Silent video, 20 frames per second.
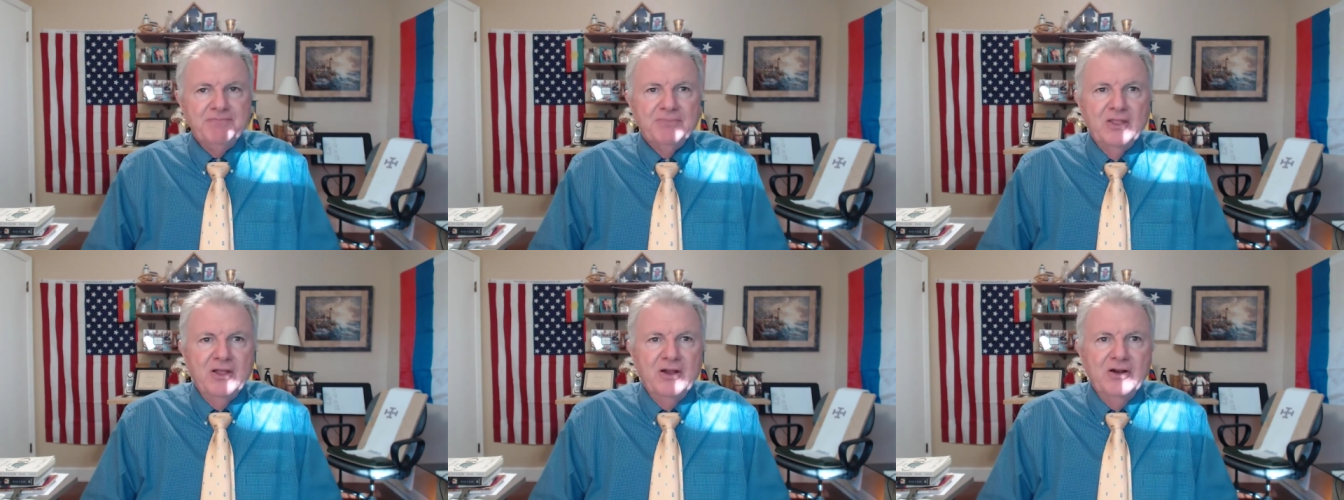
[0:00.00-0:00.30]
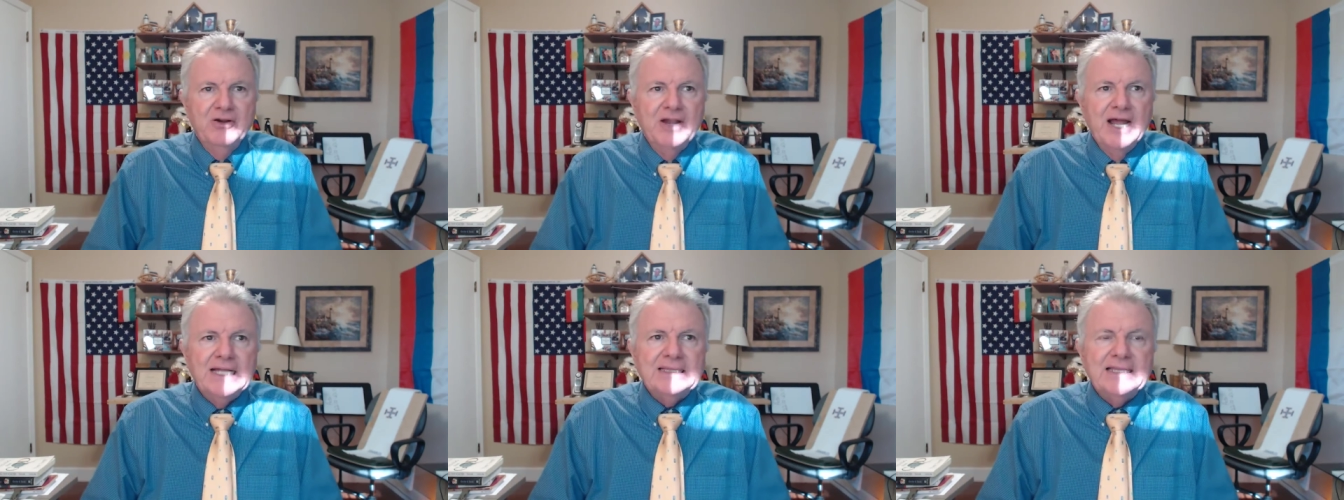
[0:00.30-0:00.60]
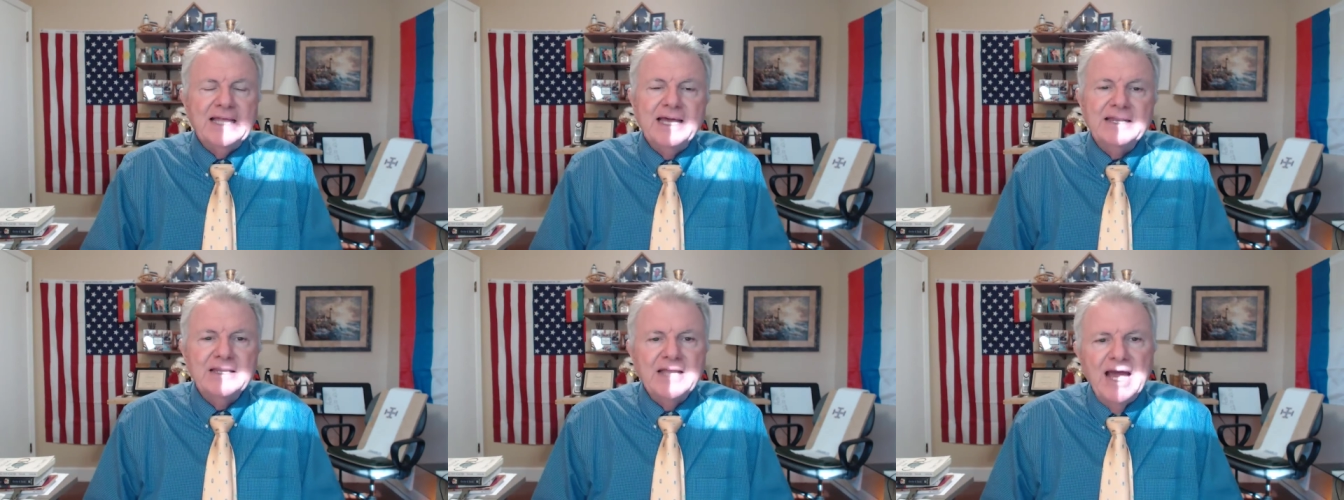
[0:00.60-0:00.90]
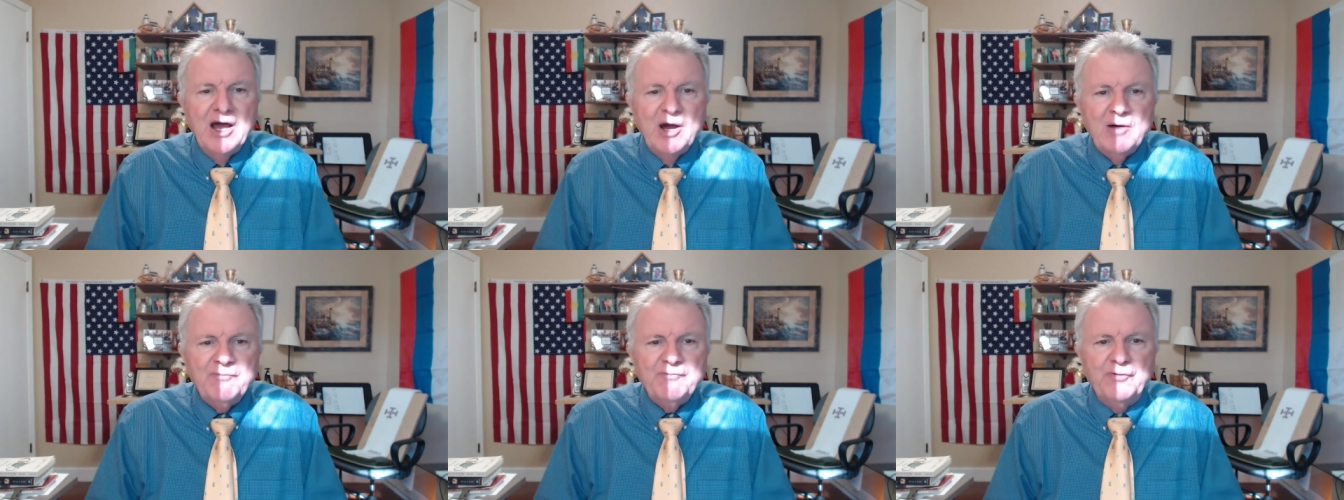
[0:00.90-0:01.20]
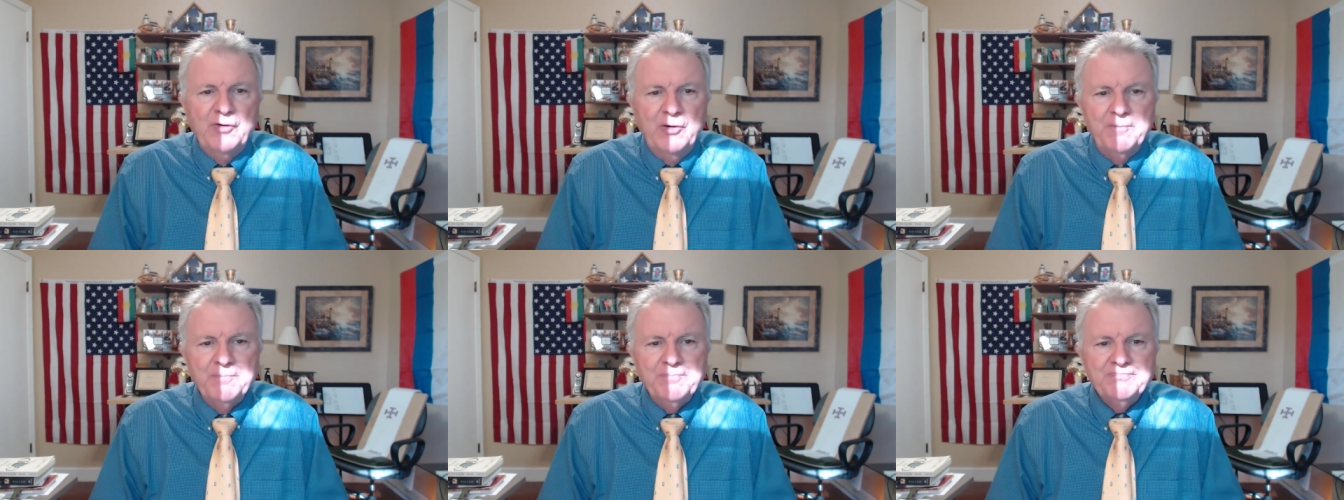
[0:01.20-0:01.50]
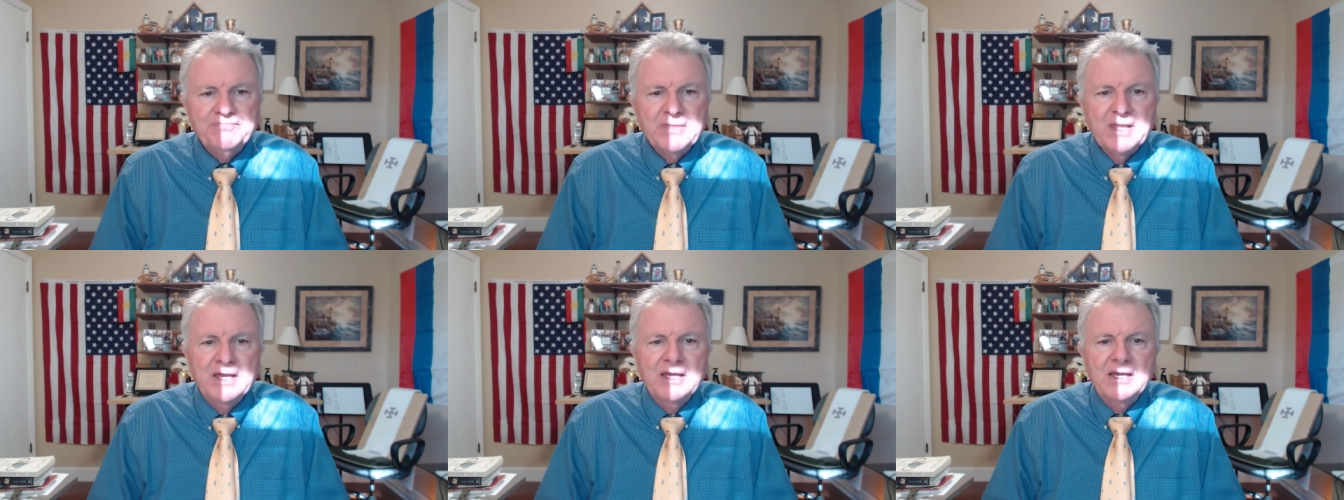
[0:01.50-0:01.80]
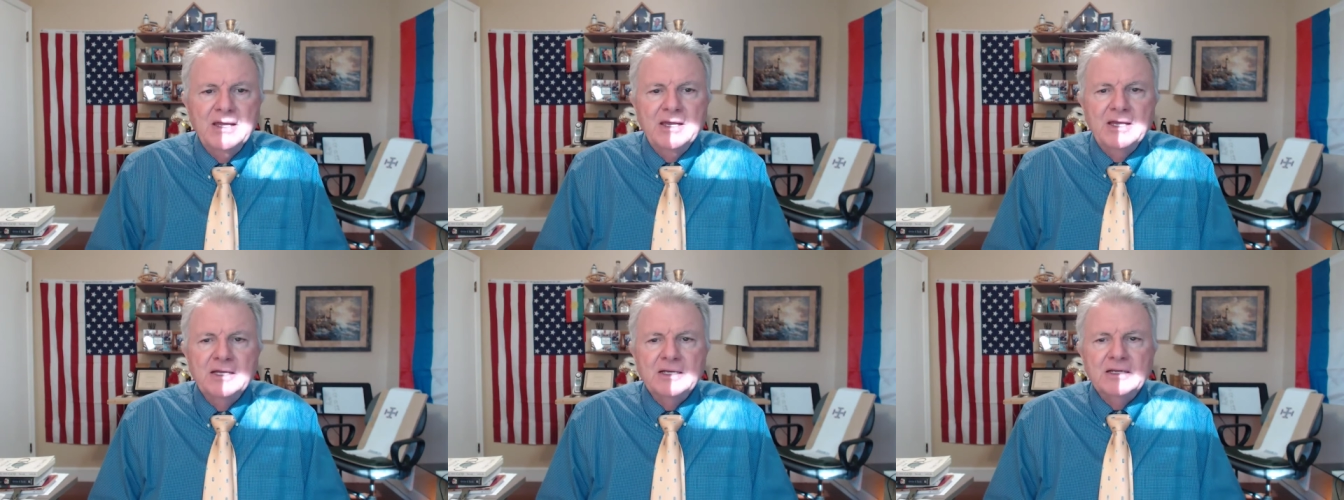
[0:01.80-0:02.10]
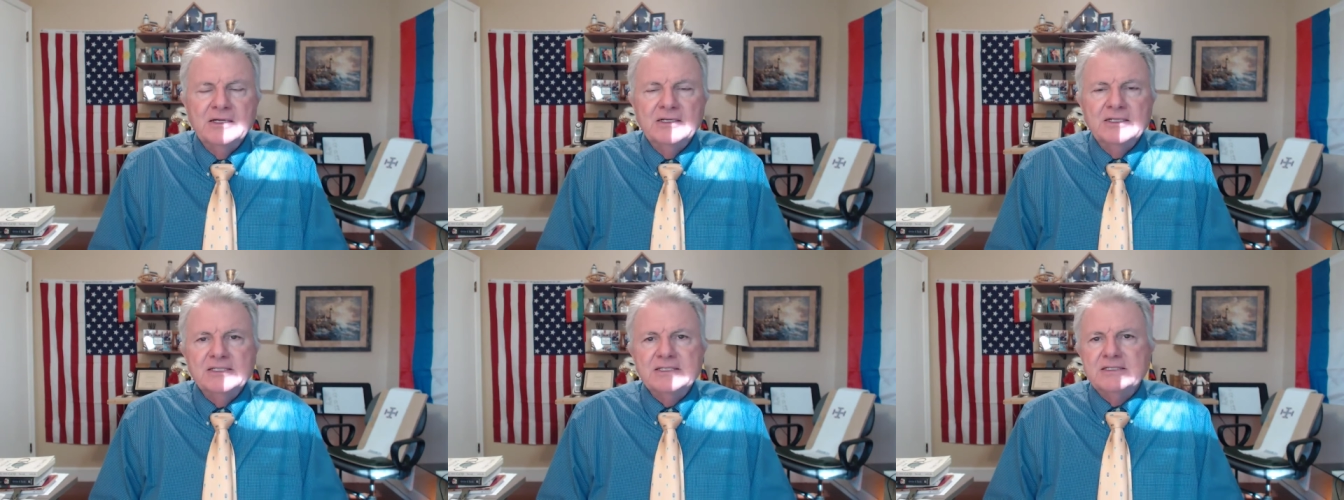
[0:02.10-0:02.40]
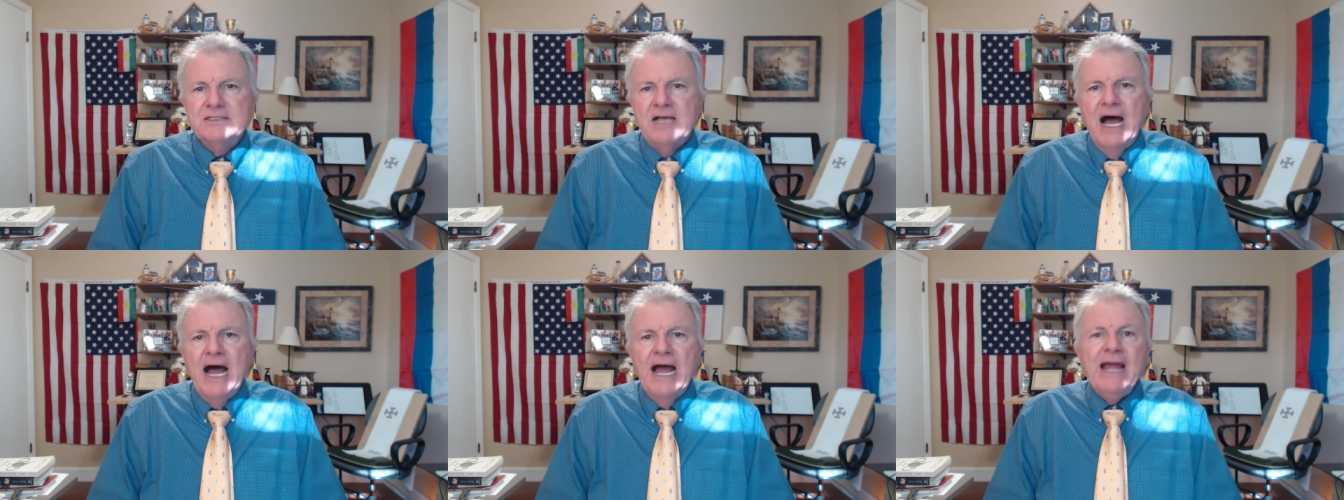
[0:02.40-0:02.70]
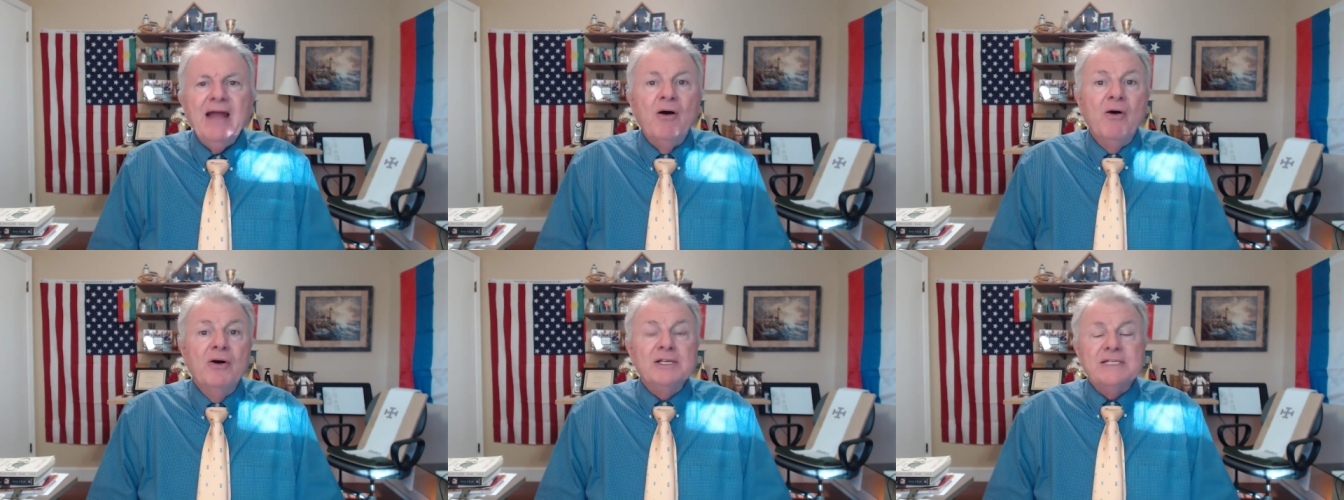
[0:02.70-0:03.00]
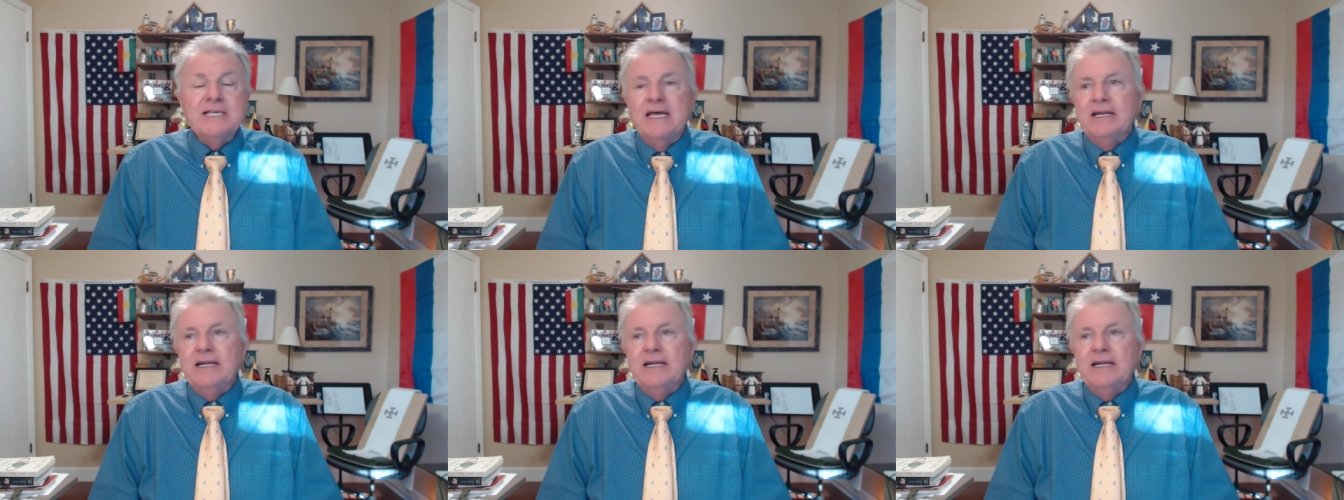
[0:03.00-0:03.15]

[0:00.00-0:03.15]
They're not that helpful because I always,